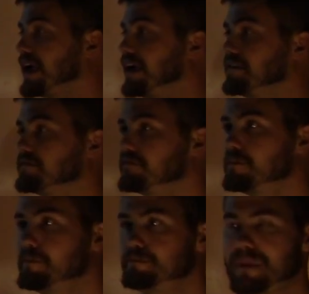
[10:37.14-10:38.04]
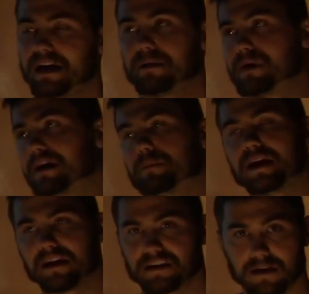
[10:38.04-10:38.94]
And
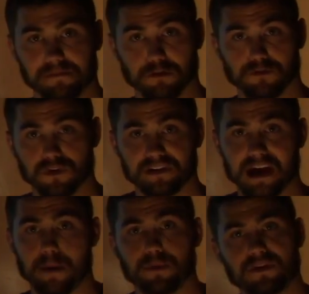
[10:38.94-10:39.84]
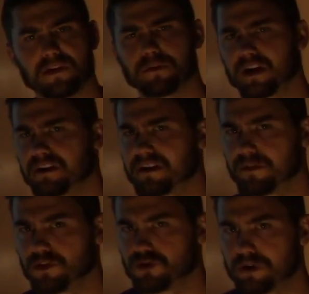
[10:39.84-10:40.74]
many times over this happened. They would cut
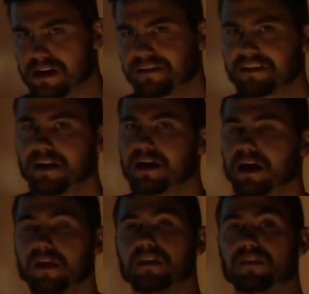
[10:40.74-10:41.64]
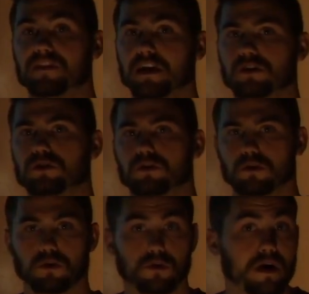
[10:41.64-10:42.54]
down the trees, and then they couldn't
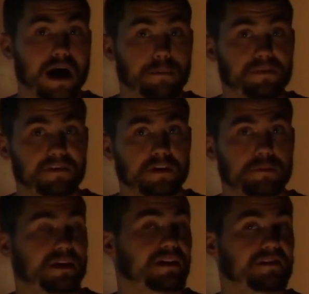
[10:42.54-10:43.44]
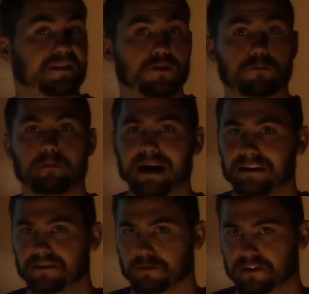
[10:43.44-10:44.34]
grow crops because the
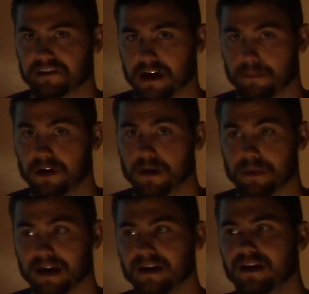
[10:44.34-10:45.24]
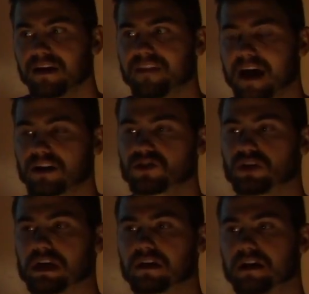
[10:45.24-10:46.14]
rains would stop coming. They
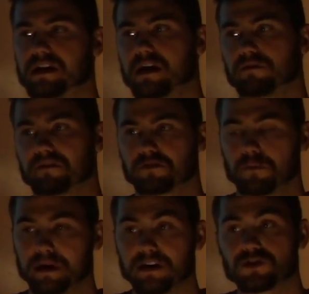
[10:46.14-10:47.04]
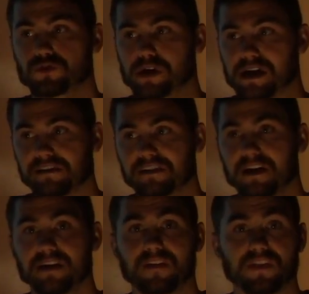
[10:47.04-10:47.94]
actually cut down so many trees
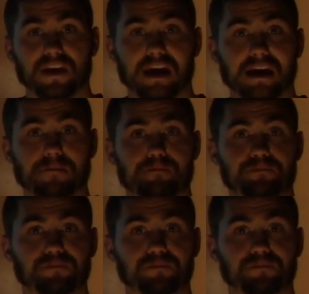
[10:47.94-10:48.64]
that they